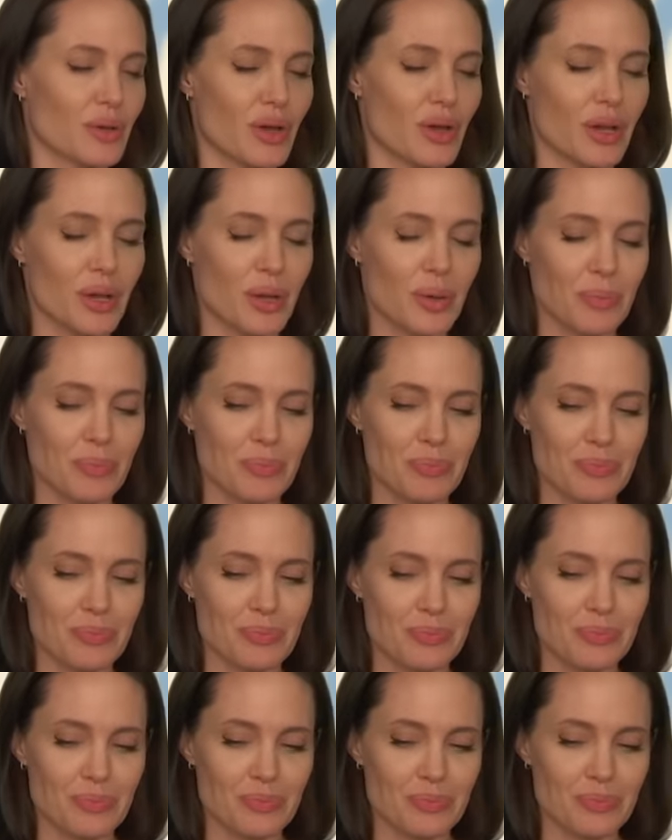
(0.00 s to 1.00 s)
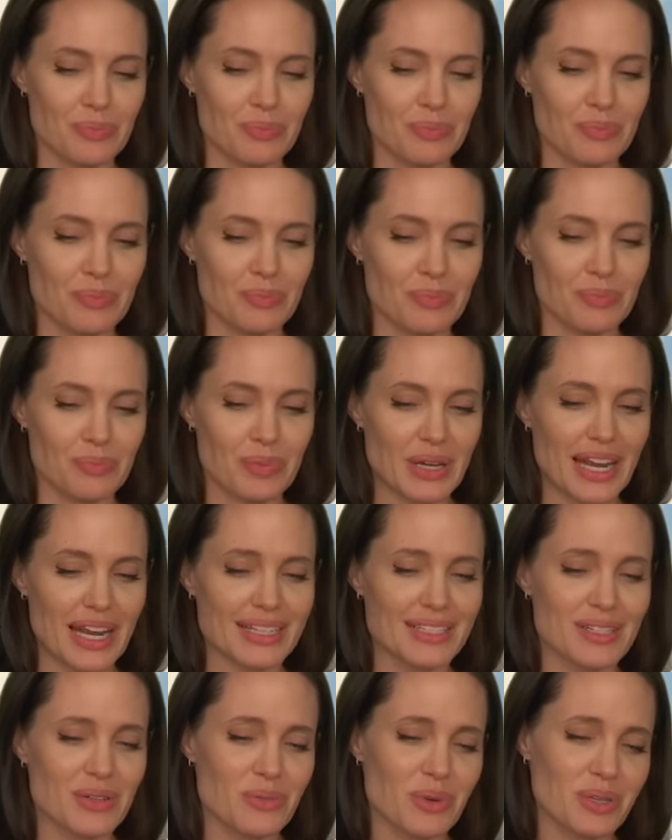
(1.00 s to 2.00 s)
but I
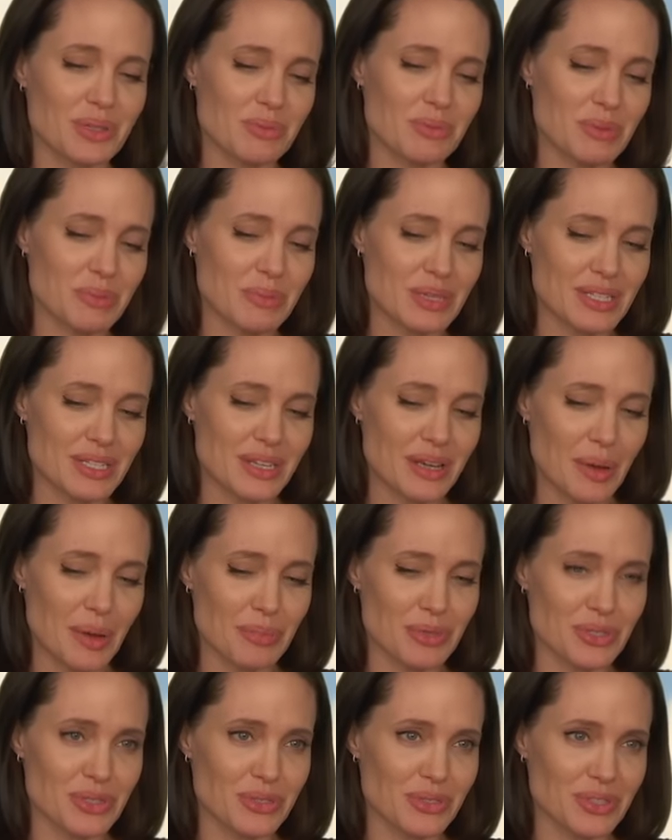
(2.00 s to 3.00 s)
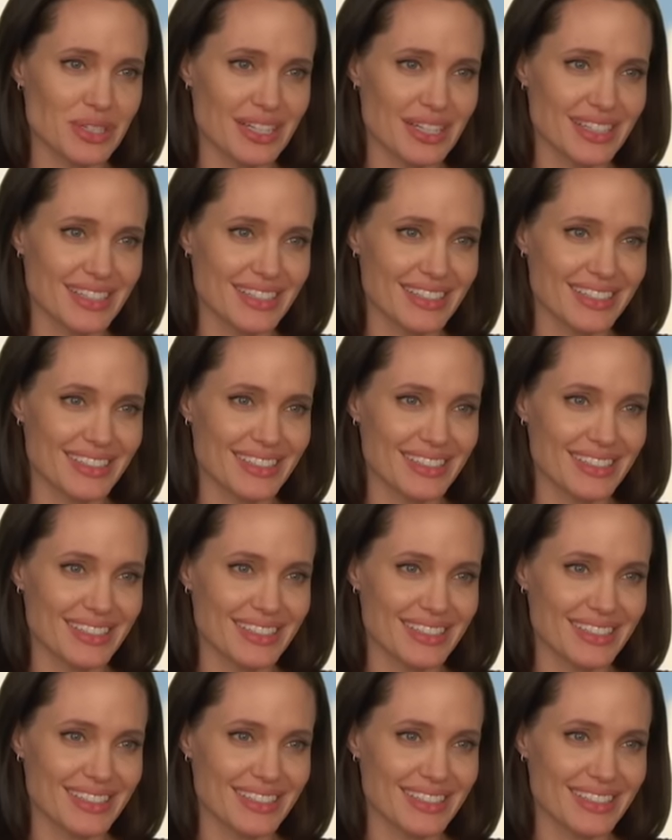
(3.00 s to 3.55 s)
didn't want them to miss the opportunity.